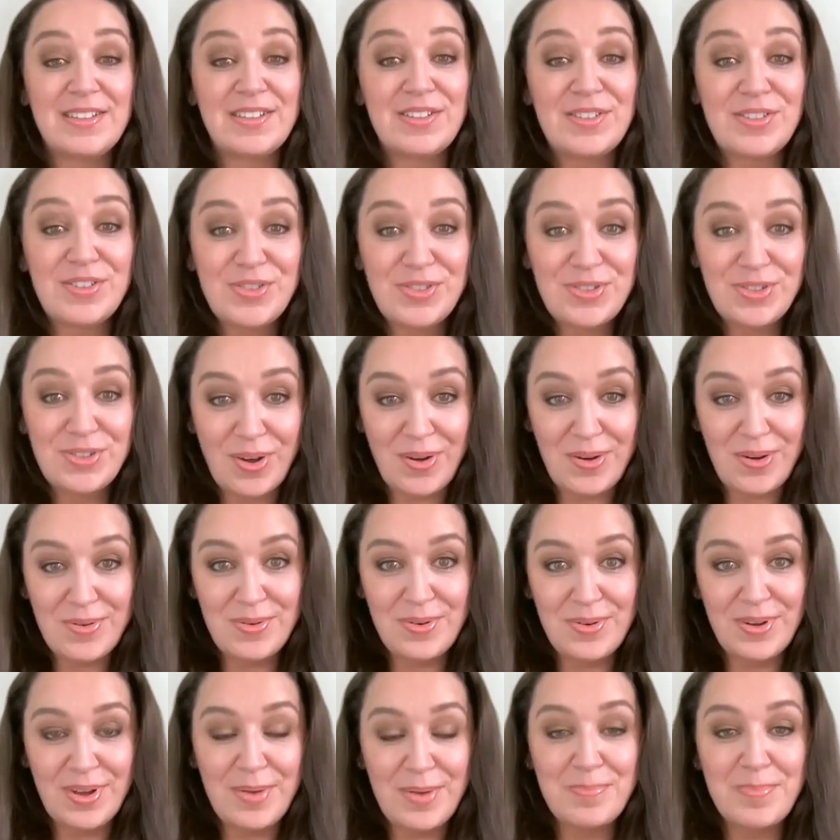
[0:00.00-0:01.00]

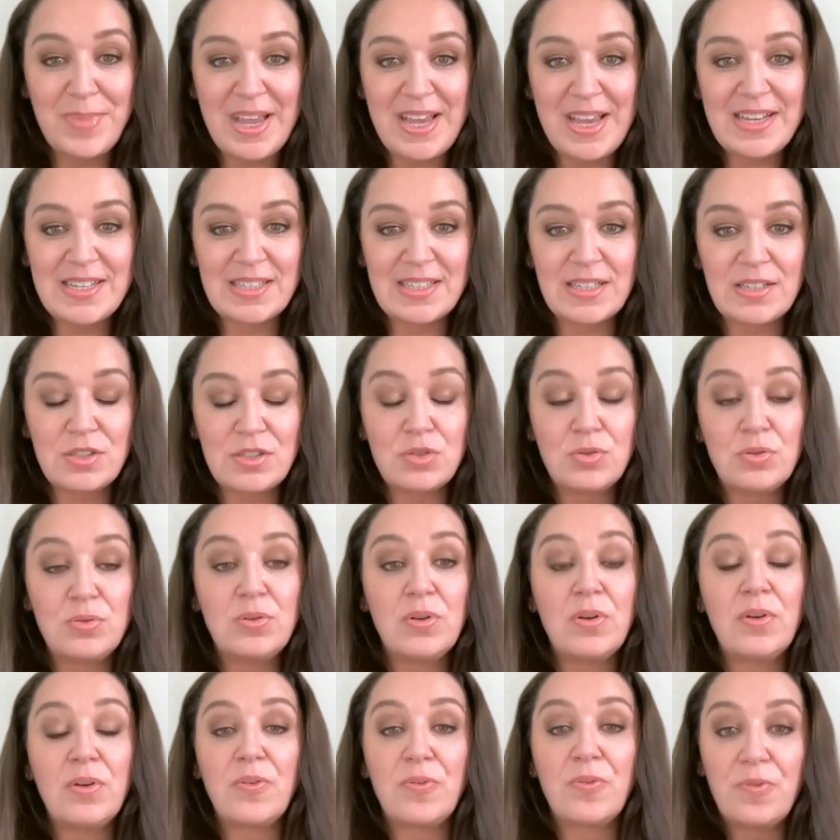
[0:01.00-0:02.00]
so amazing
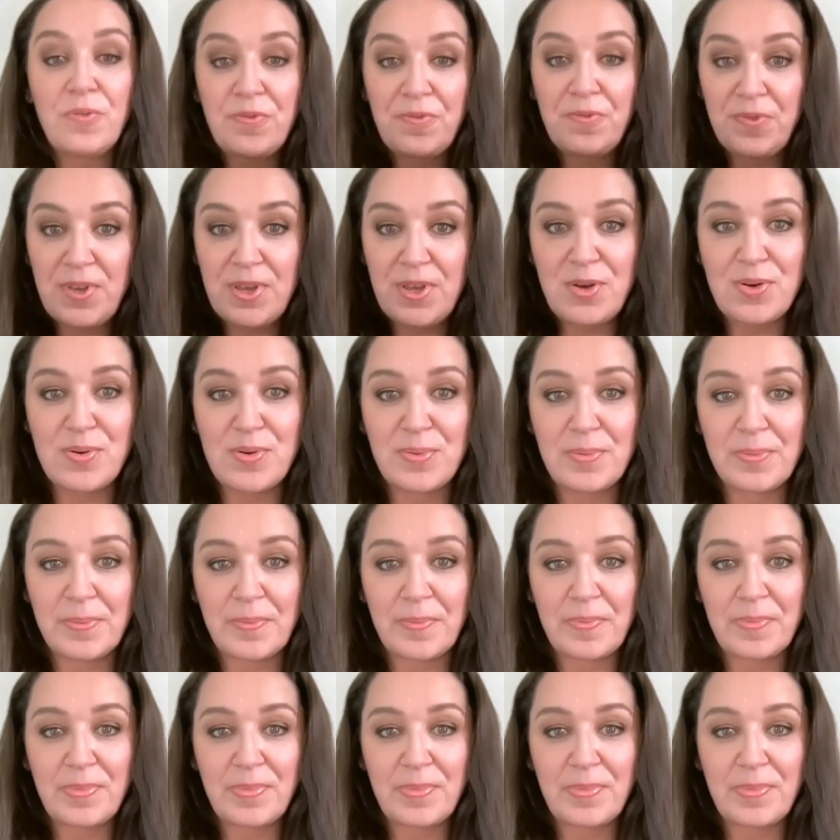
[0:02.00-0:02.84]
to feel,